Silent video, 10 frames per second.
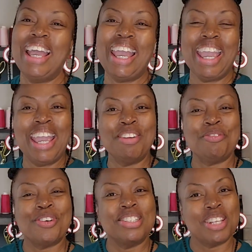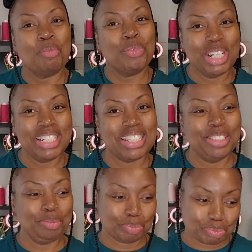And for some
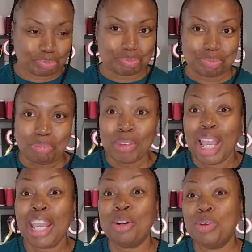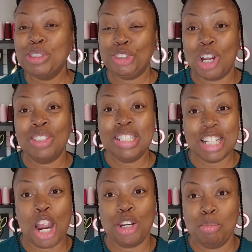reason, I had a real strong
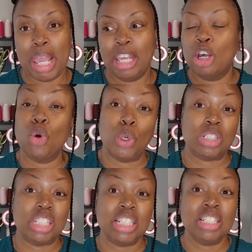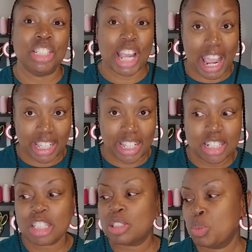desire to make quilted
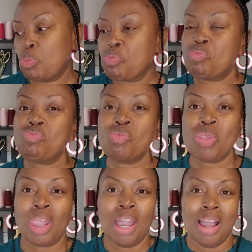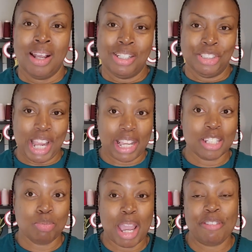jackets.
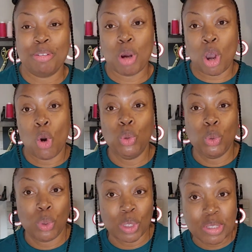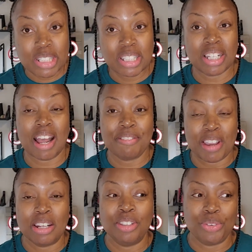Jackets made from old quilts that I
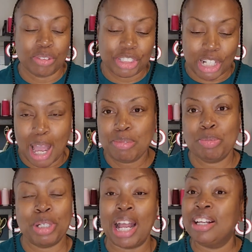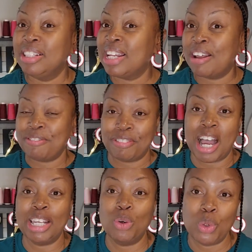found in thrift shops, but I could not
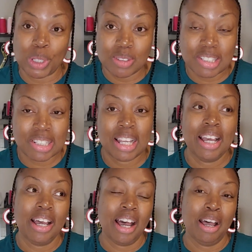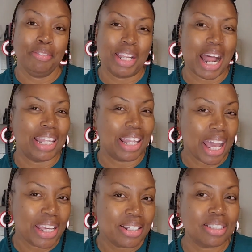find quilts that I
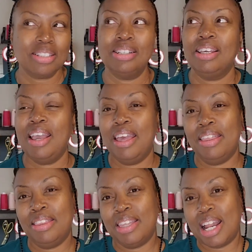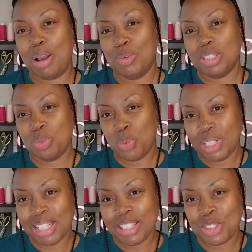liked and that I was
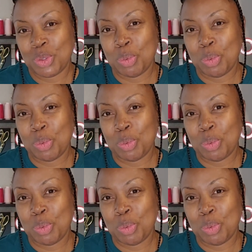willing to